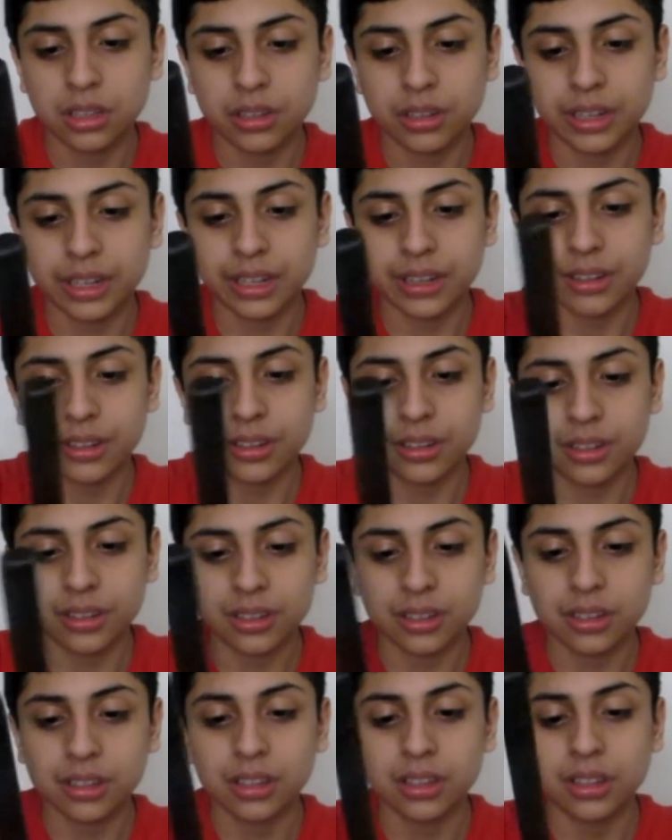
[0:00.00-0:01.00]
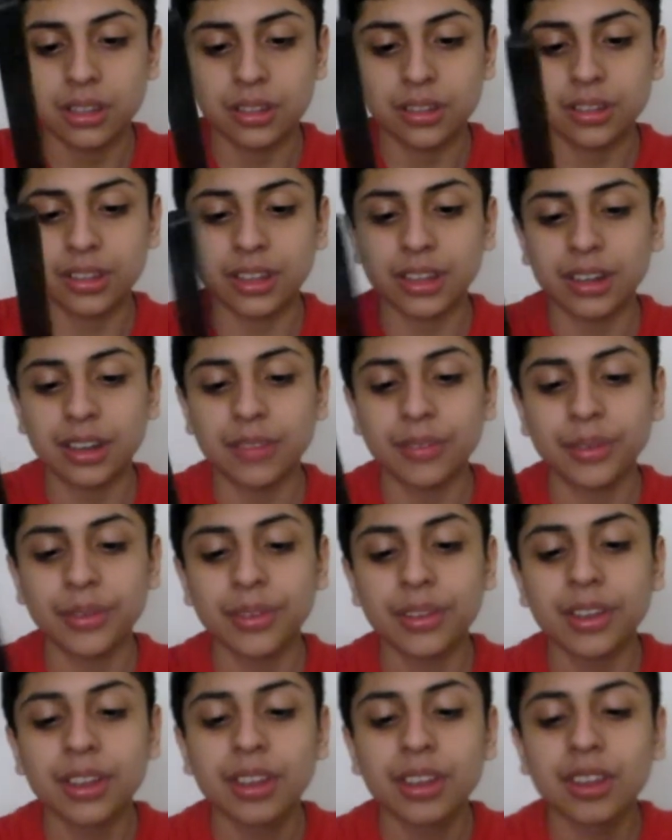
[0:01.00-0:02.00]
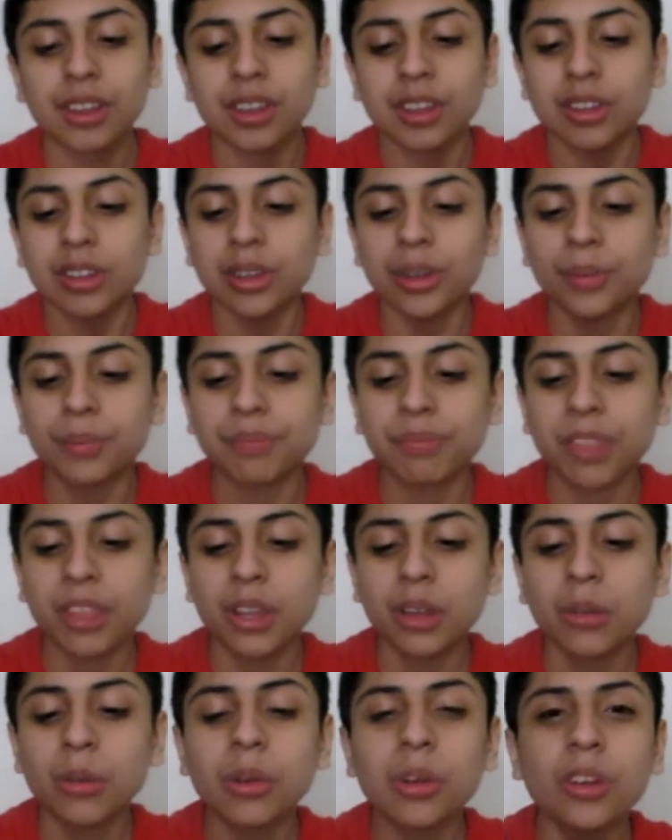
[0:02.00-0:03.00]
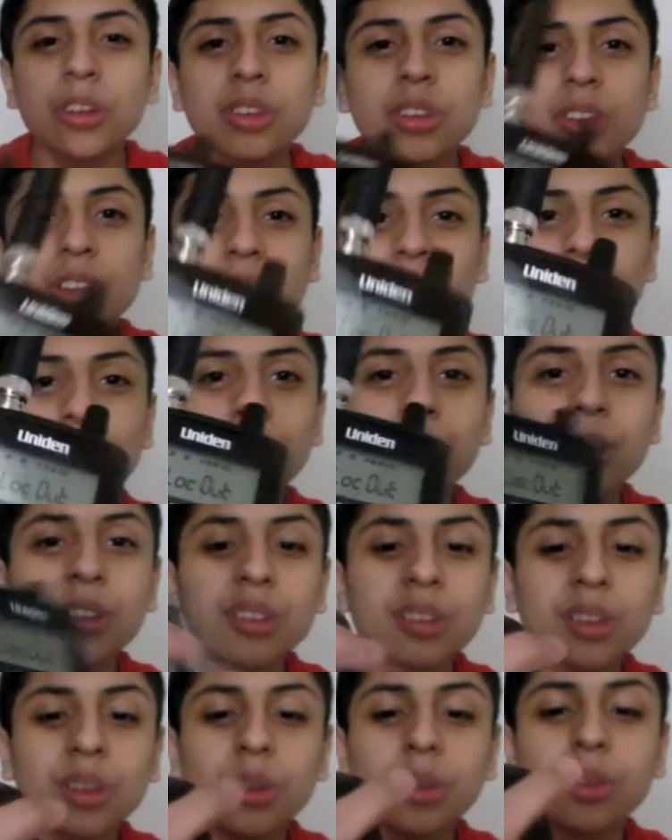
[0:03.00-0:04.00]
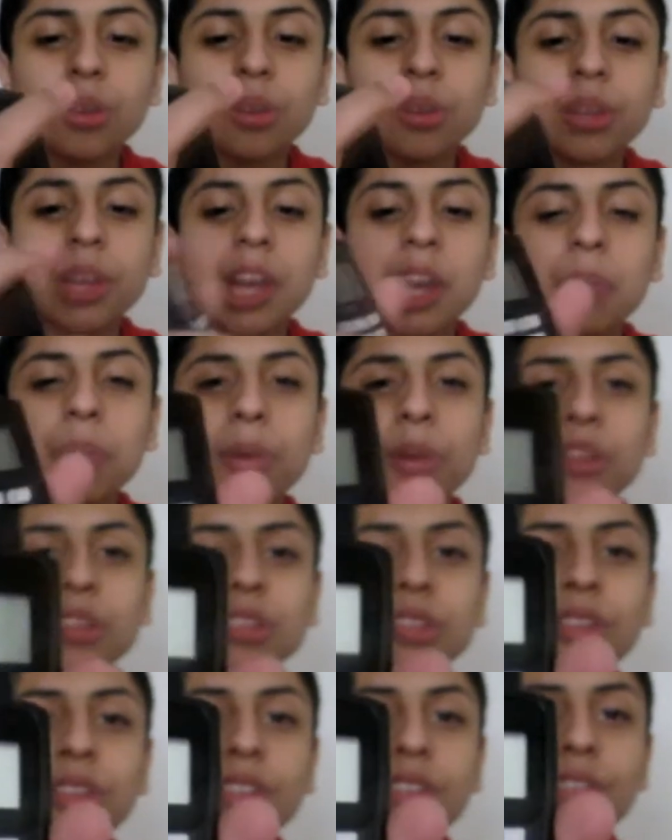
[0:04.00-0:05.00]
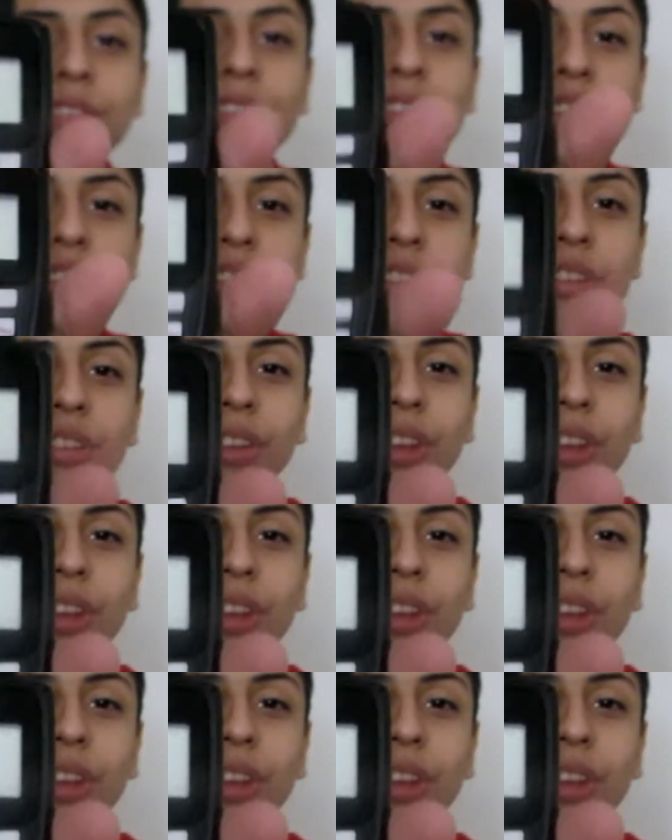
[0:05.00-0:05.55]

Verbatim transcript: right uh sorry how so in order to like push a code you gotta push search first